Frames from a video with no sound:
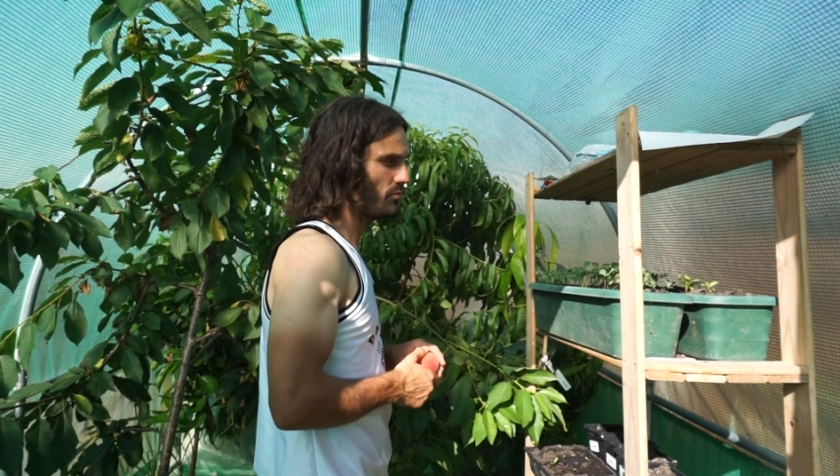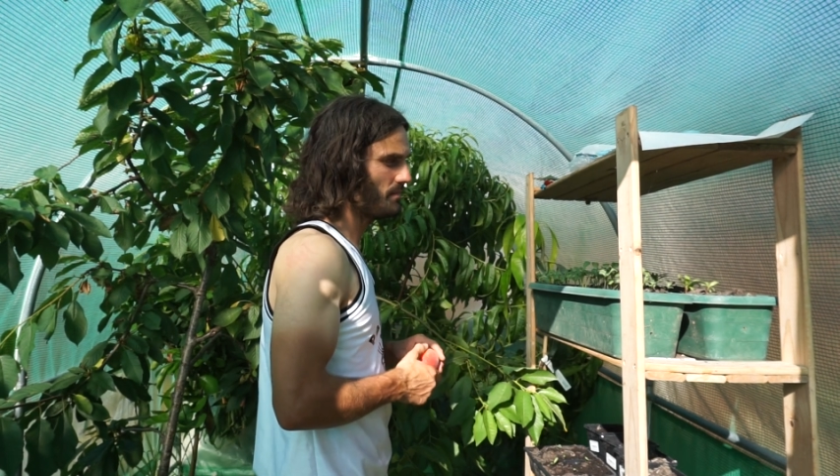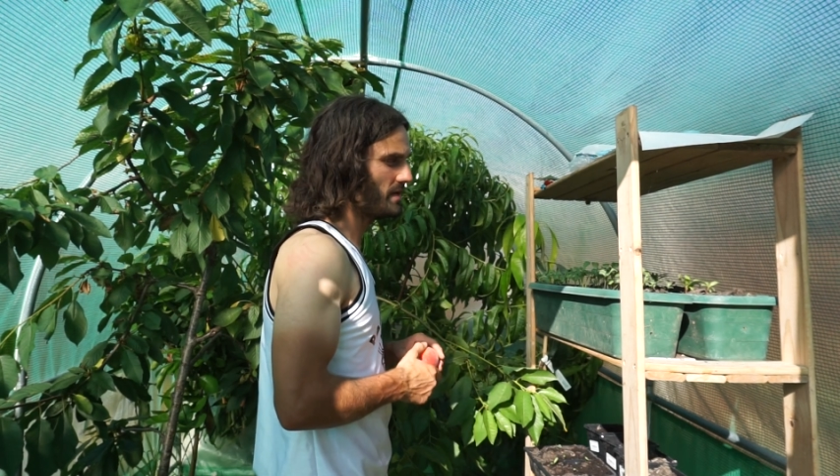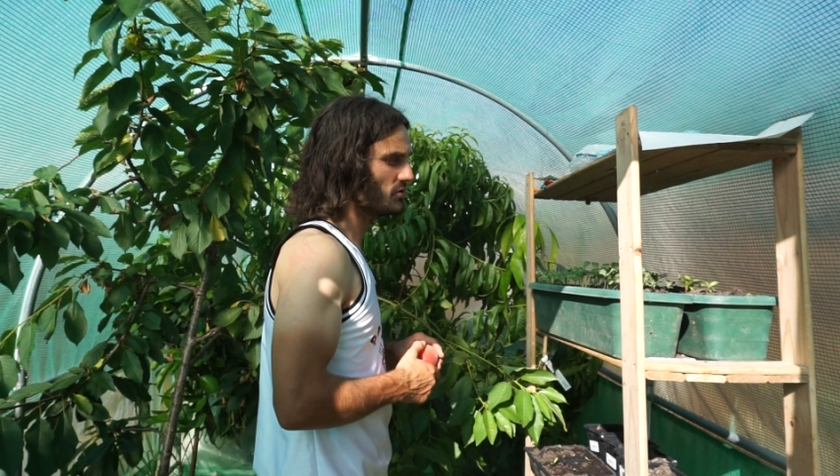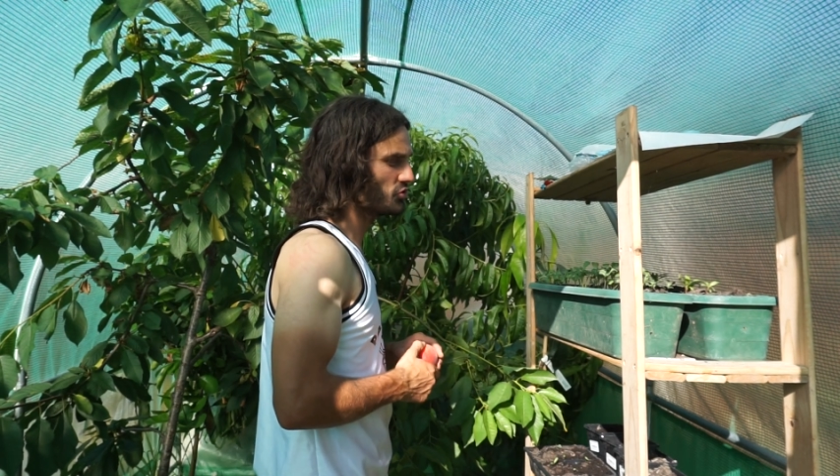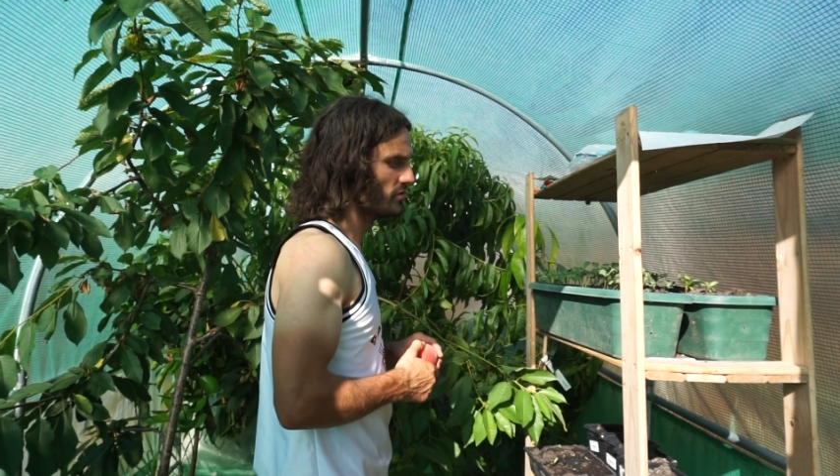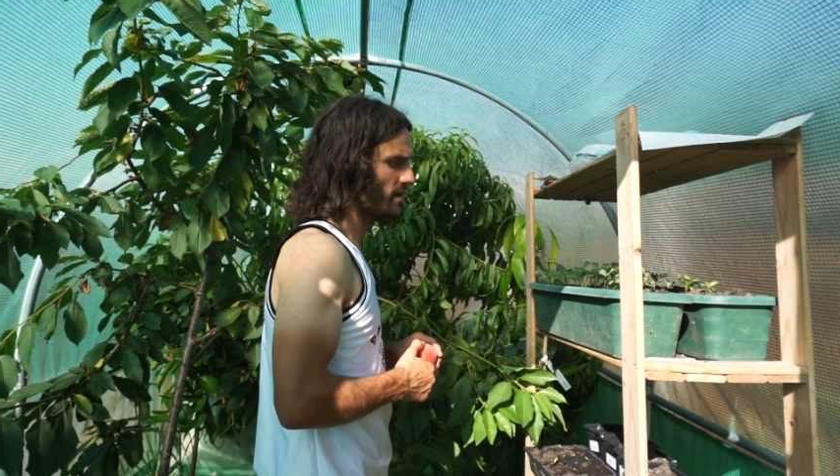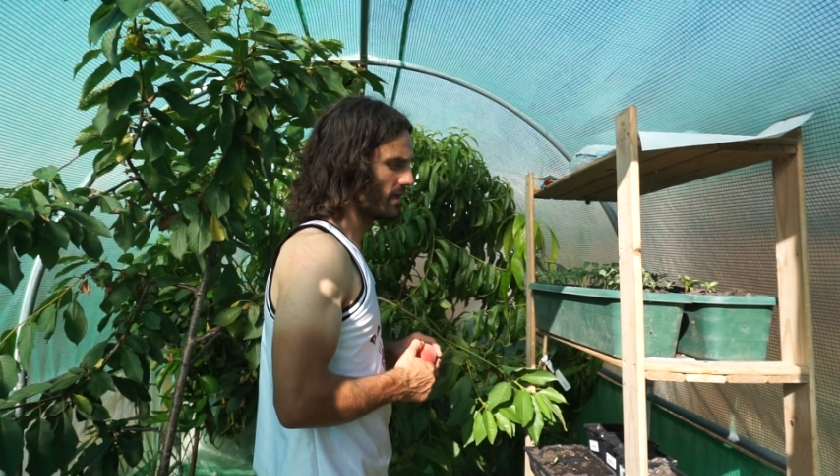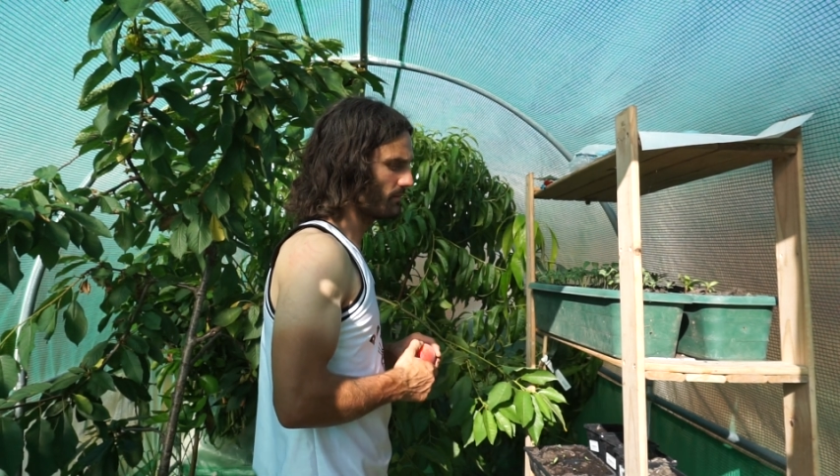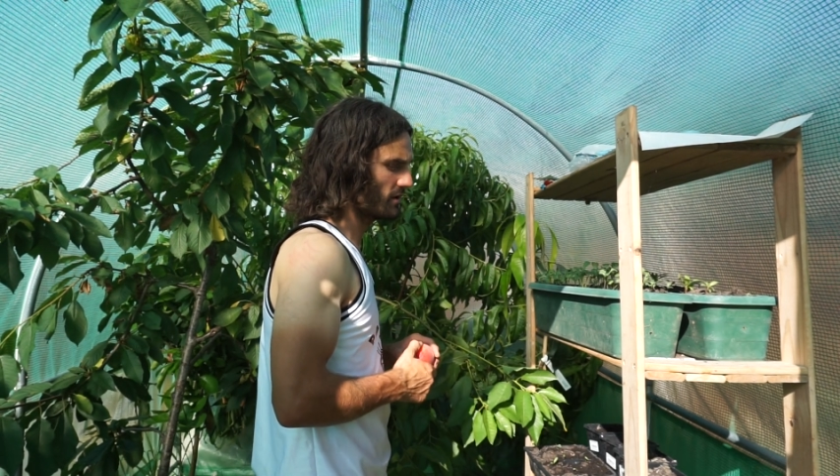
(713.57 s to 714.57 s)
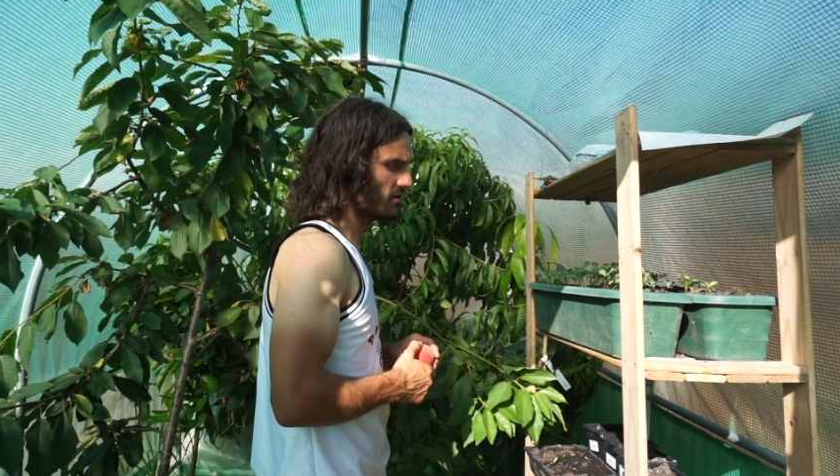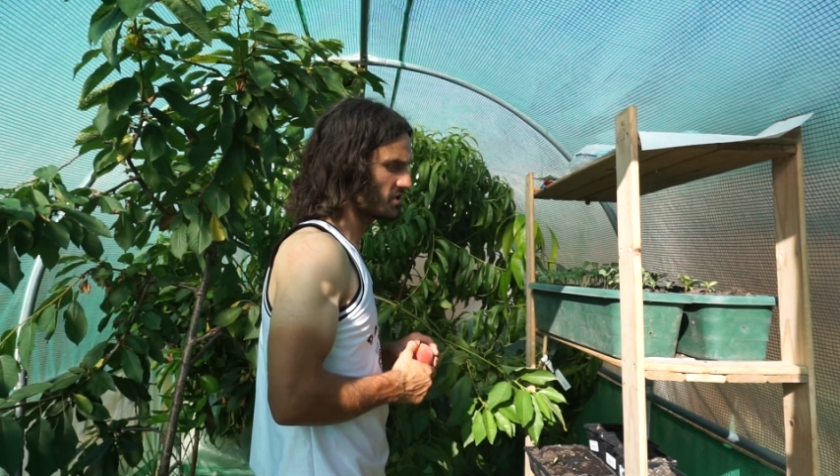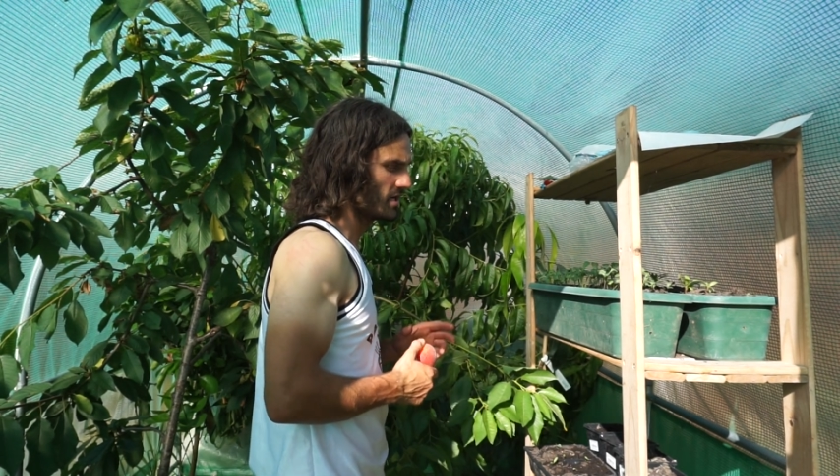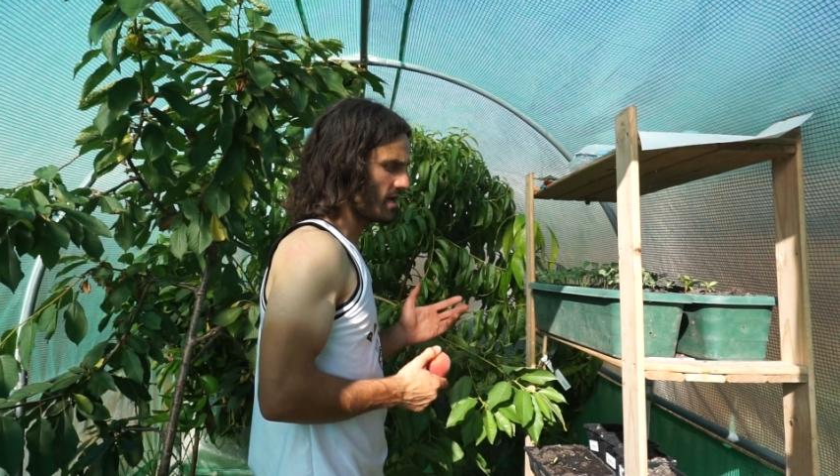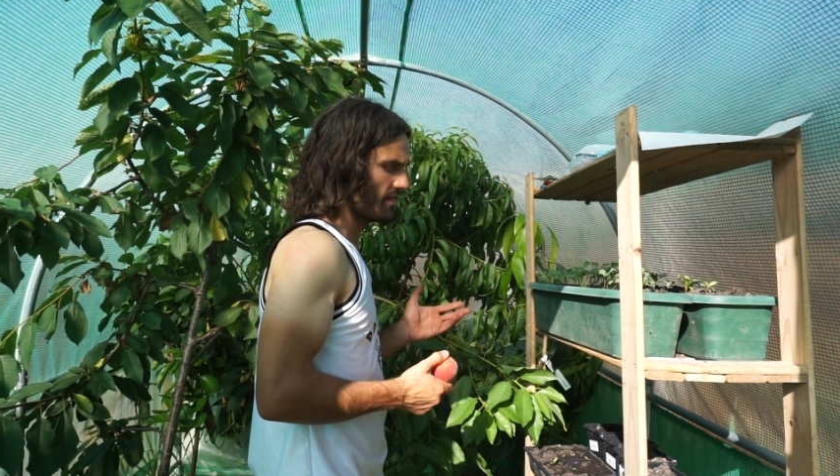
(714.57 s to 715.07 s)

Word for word: would be intriguing because